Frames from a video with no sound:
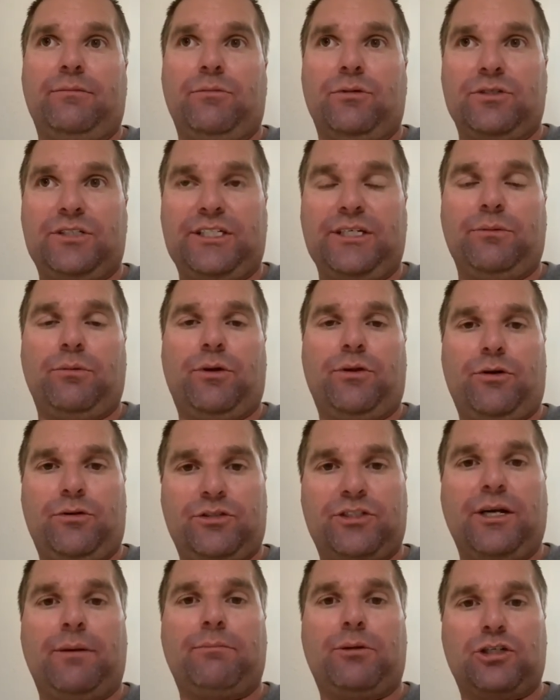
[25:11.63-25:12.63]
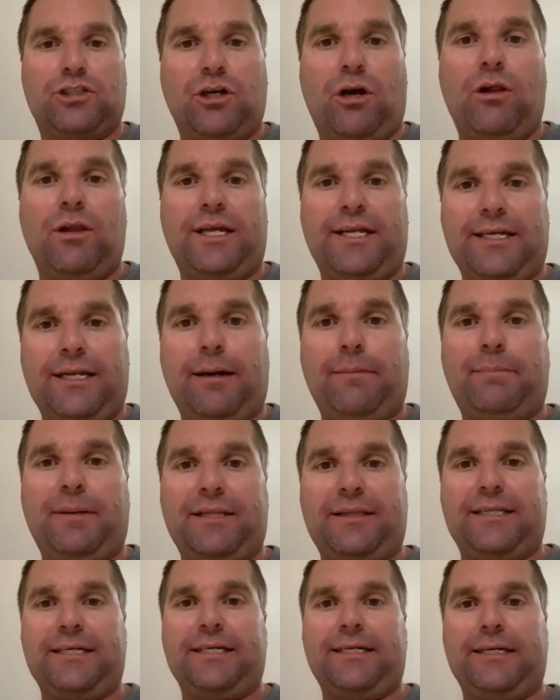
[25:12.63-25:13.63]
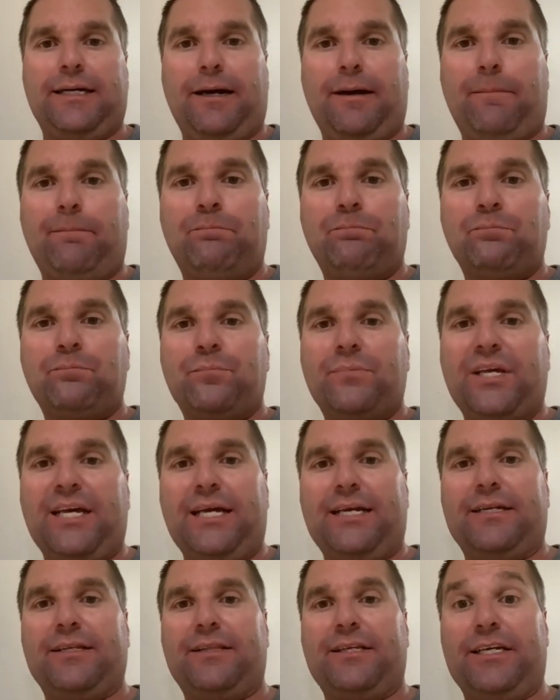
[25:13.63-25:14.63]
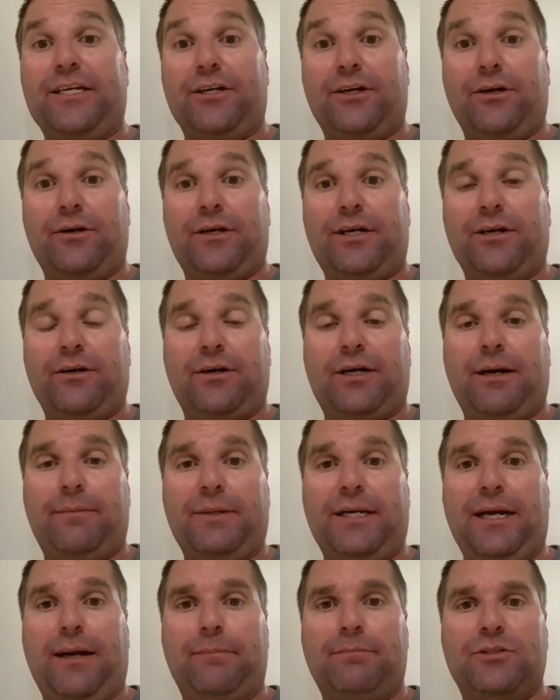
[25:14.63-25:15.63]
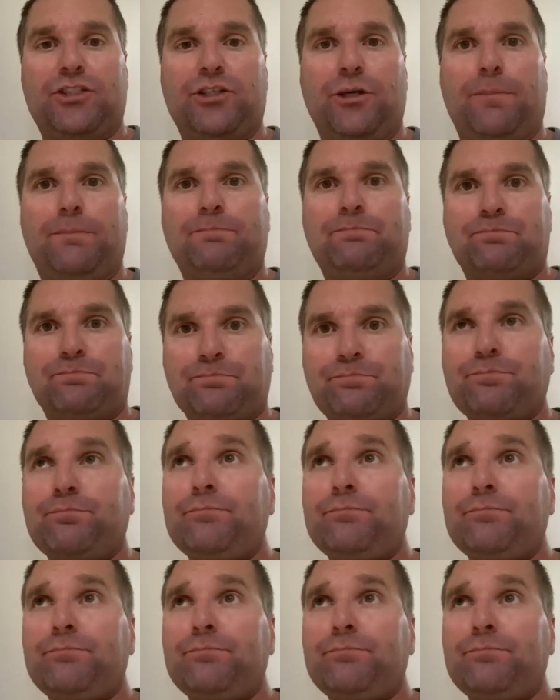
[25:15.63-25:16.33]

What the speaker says: and we'll see where those numbers all end up at the end of the year here coming up. So